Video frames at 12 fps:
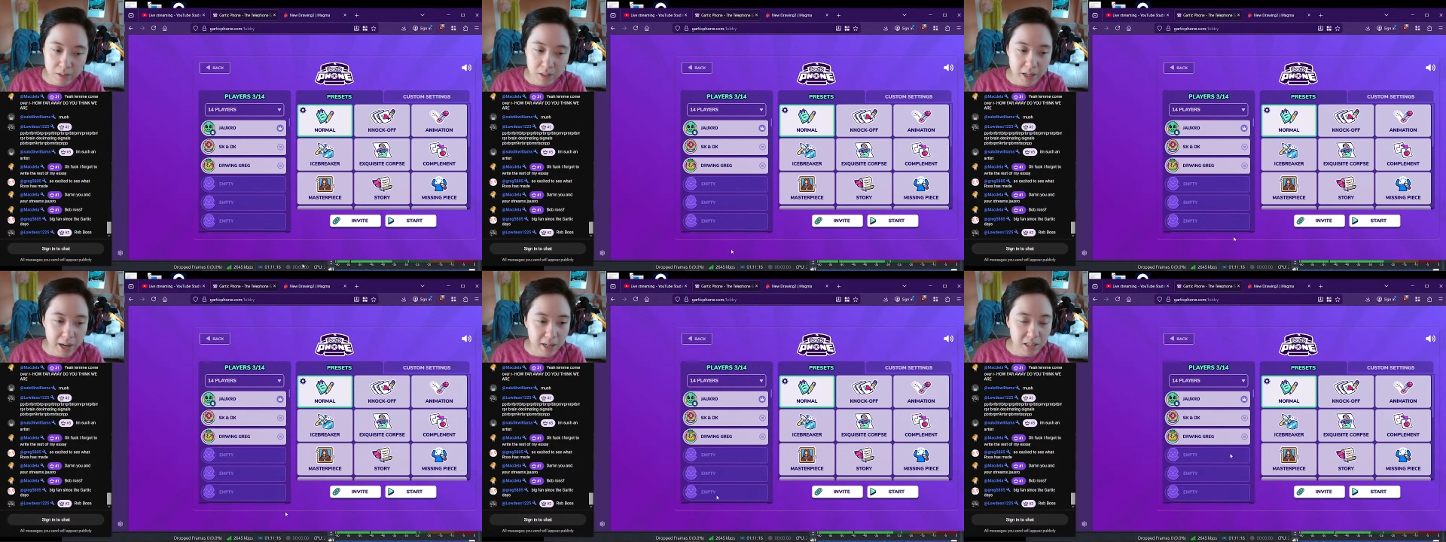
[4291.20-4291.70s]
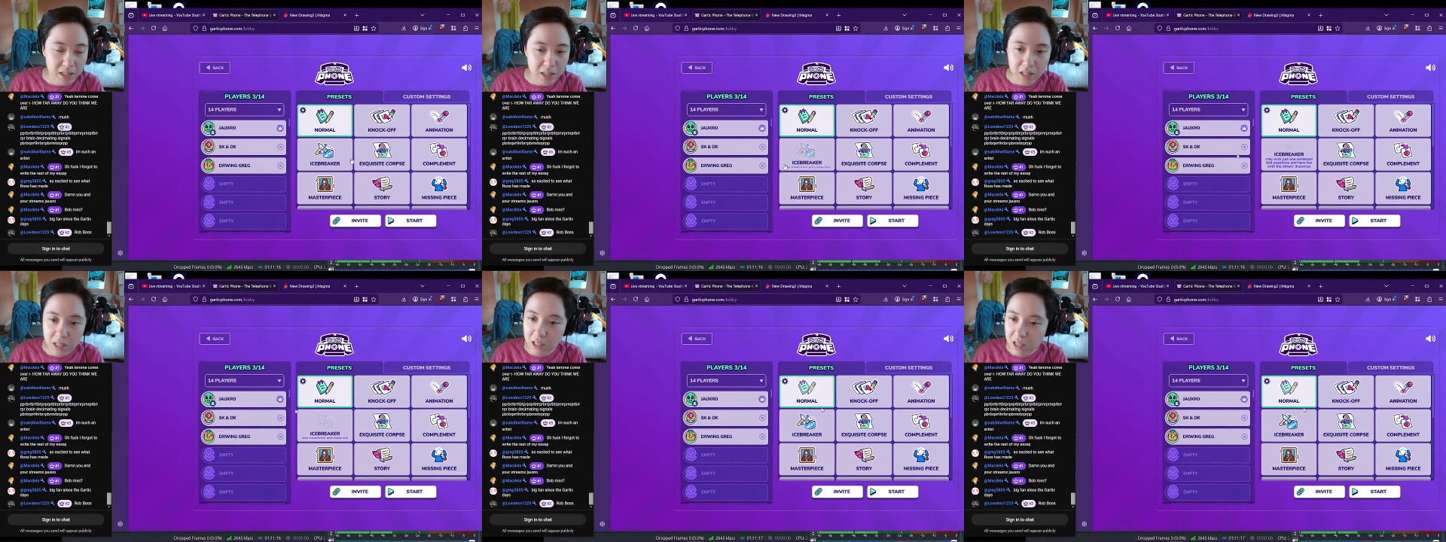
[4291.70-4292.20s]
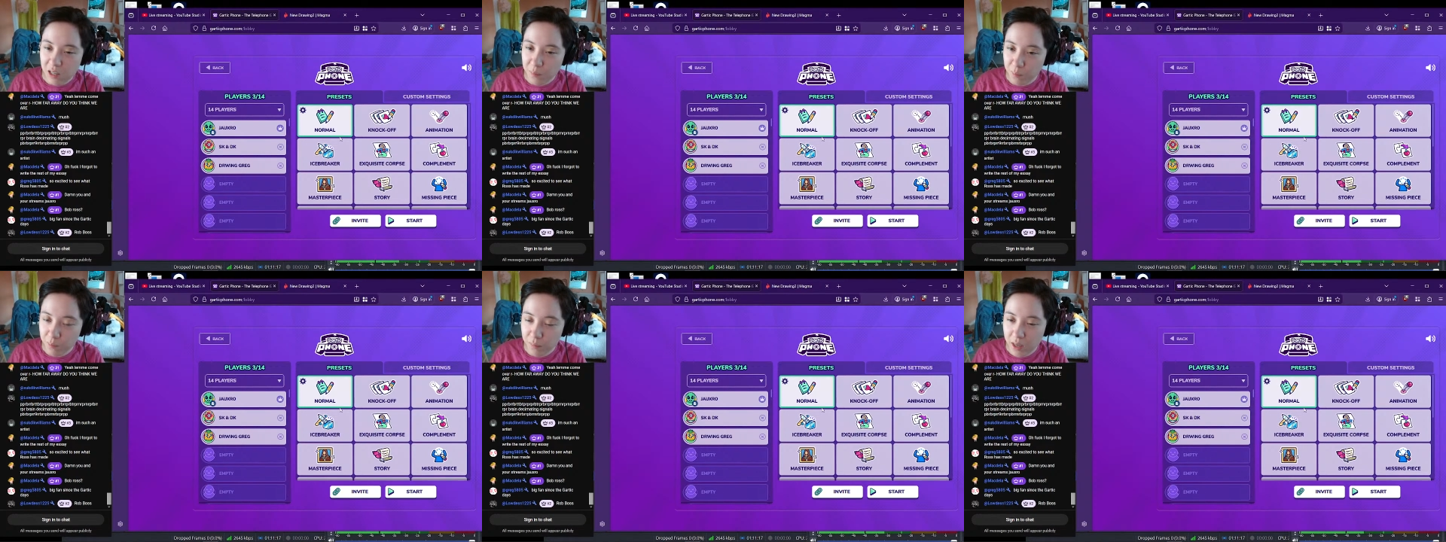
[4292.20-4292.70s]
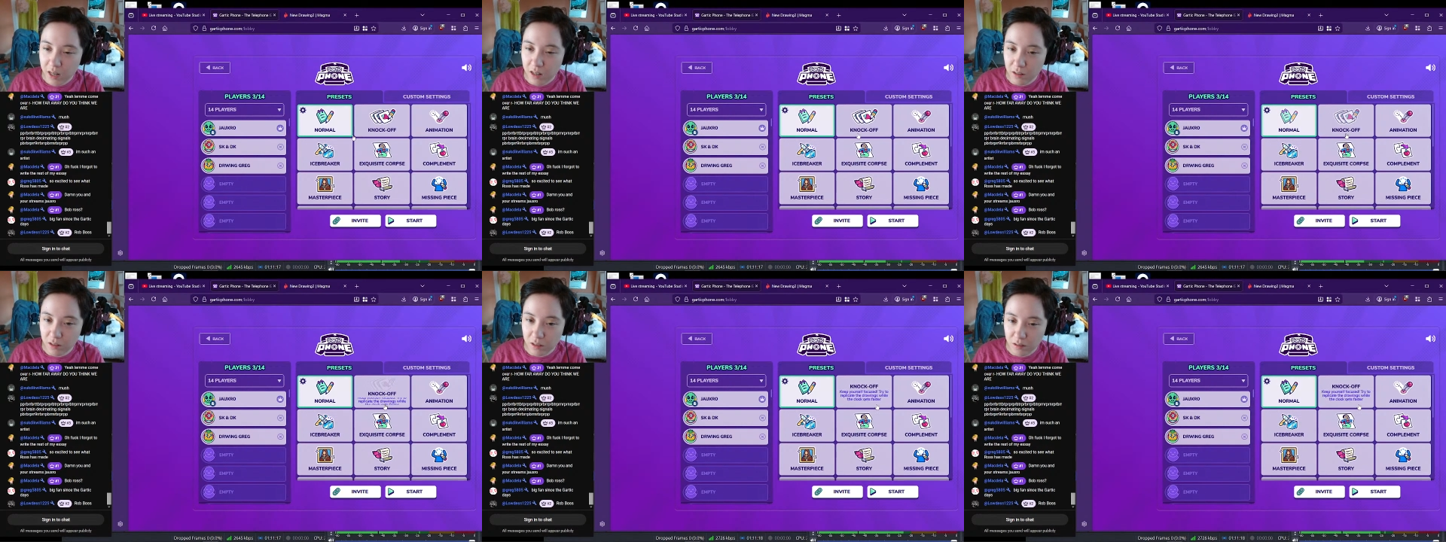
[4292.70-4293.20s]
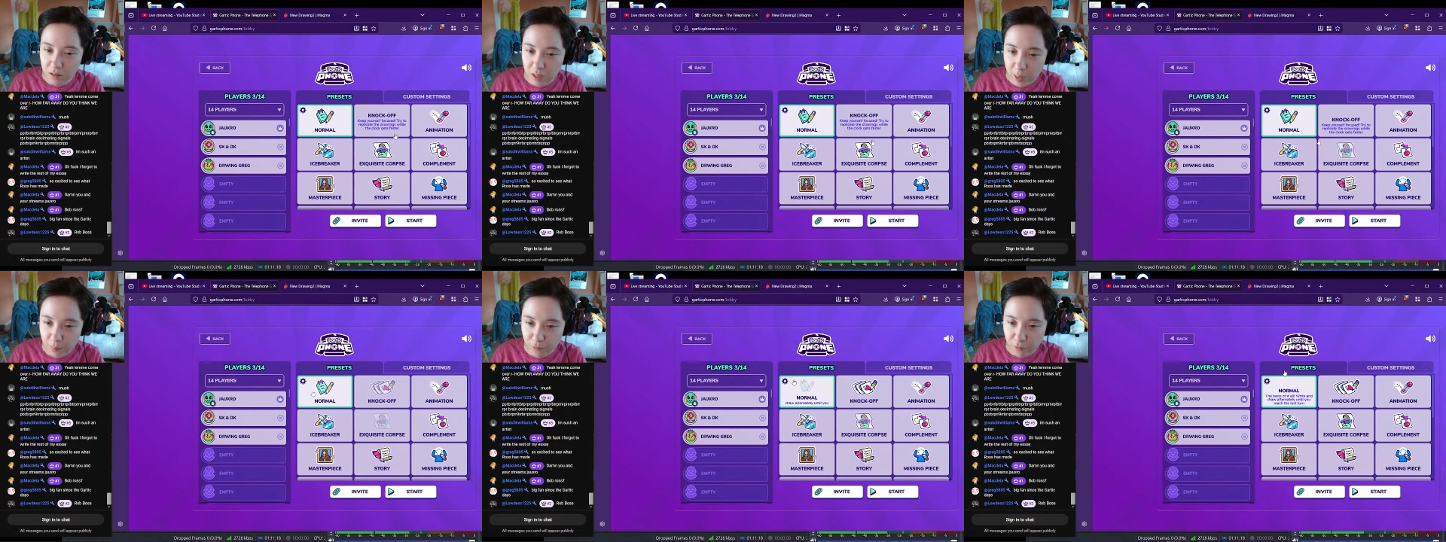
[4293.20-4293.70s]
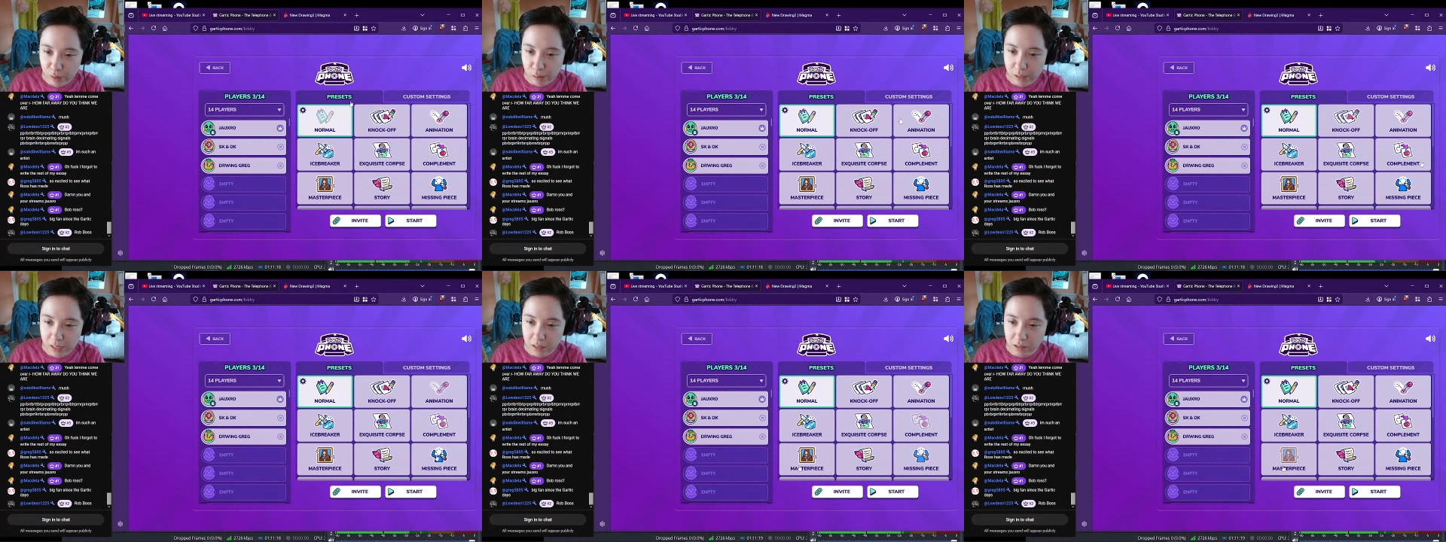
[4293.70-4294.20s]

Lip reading: 90 minutes. There's time for,